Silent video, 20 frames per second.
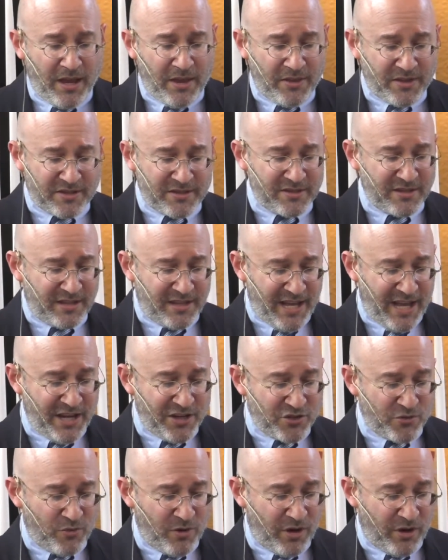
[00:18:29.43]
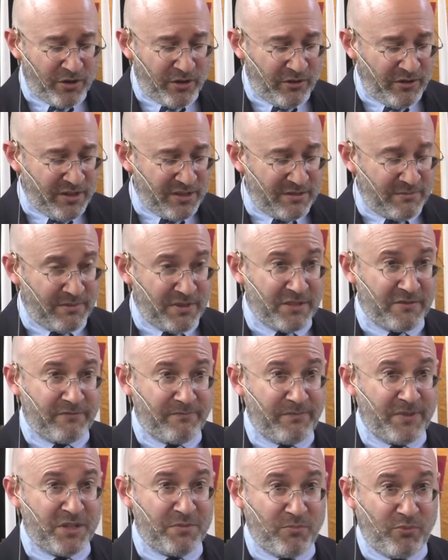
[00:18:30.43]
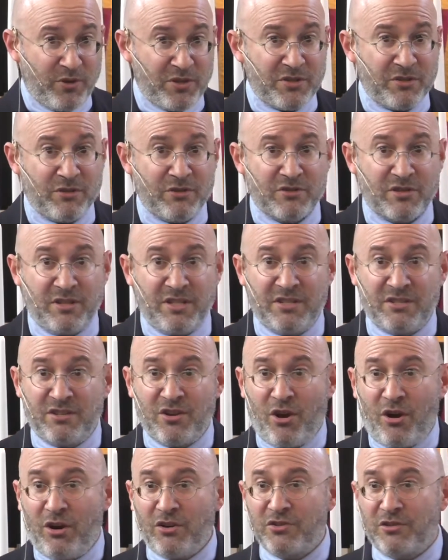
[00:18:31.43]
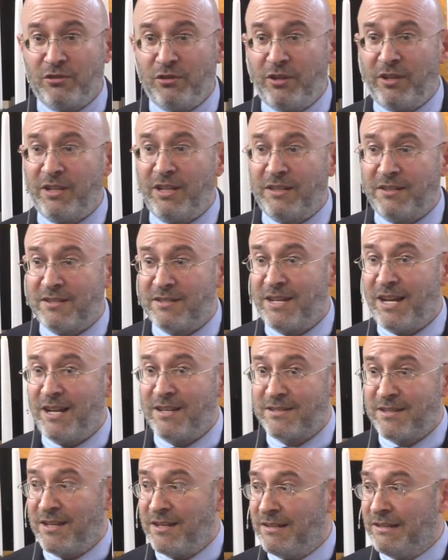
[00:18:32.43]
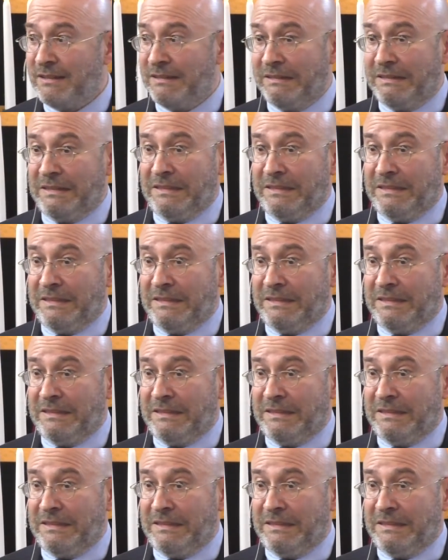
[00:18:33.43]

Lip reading: This is a case where, you know, these prisoners and these guards are looking at this guy saying,